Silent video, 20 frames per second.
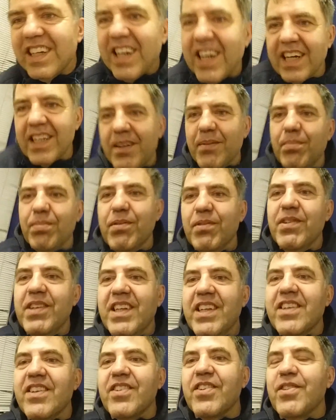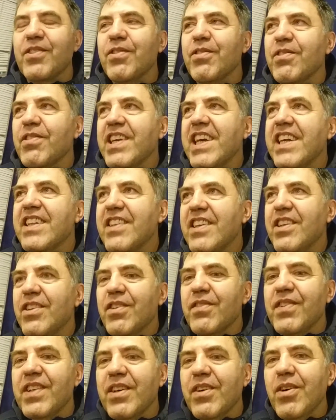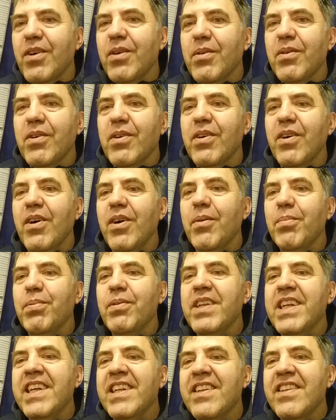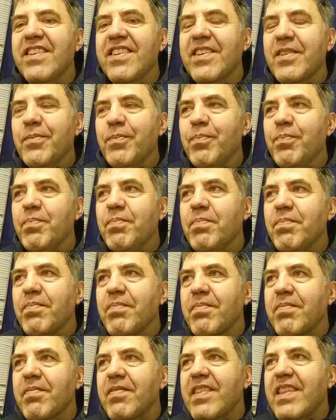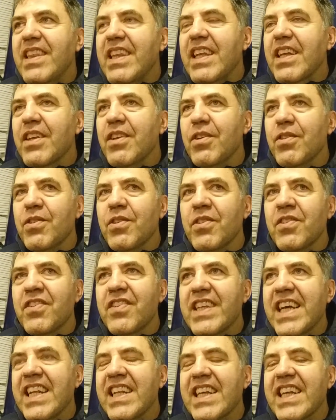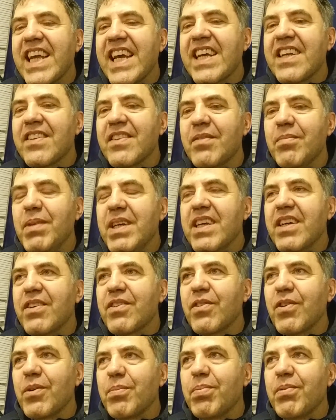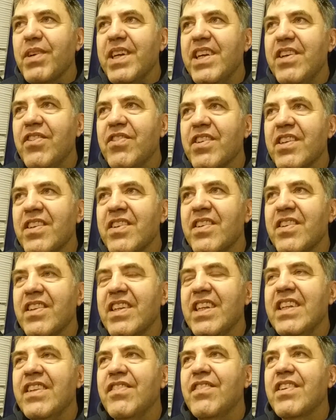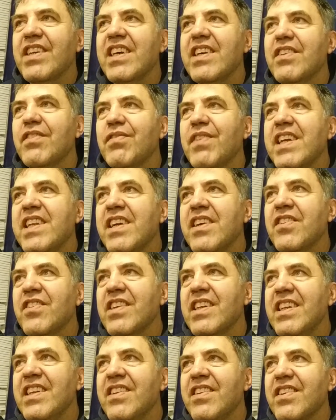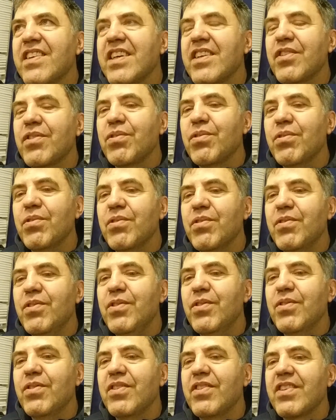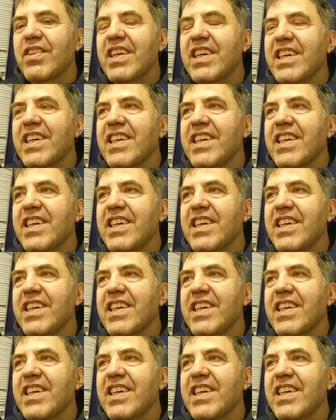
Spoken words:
other bullies to get rid of the opponent. You don't stand against big corporations' interests, financial interests, who use,